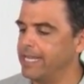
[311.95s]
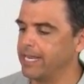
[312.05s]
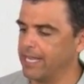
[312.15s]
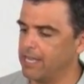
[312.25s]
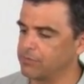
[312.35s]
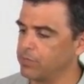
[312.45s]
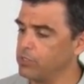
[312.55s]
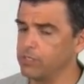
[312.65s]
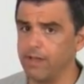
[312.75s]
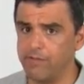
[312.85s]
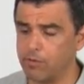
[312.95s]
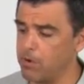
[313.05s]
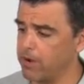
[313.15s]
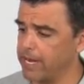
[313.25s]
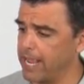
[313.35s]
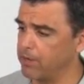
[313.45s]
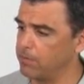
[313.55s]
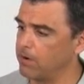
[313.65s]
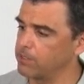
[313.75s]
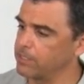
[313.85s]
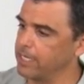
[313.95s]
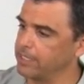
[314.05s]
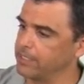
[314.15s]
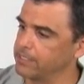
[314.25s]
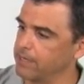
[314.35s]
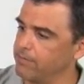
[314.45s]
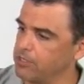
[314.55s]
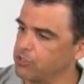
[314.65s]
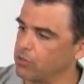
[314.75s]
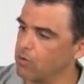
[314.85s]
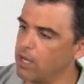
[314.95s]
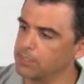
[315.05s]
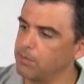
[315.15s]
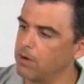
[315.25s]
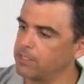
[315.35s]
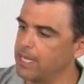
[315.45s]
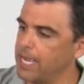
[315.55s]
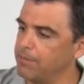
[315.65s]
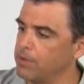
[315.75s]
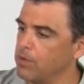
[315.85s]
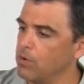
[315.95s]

It allows for the use of aftermarket handlebars like this conventional crossbar type,